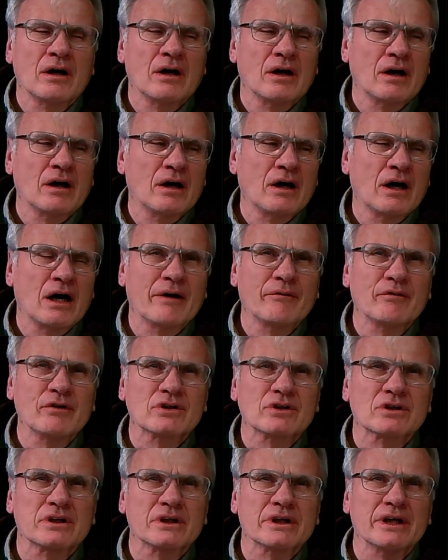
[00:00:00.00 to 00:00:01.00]

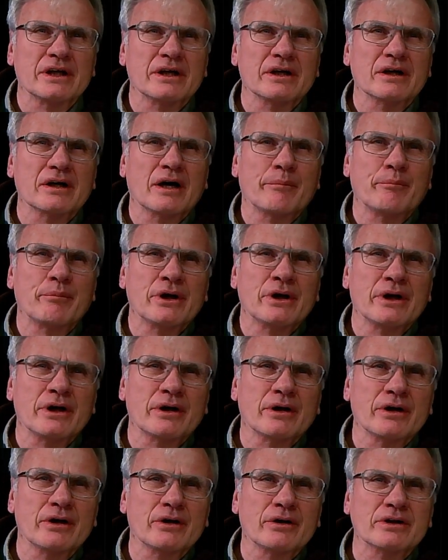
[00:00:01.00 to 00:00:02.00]
obviously up here
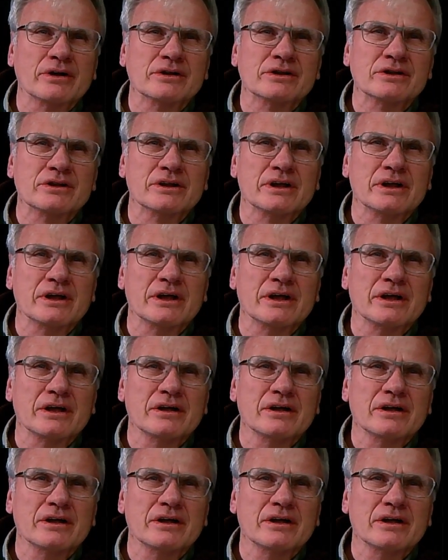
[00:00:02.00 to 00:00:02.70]
you can see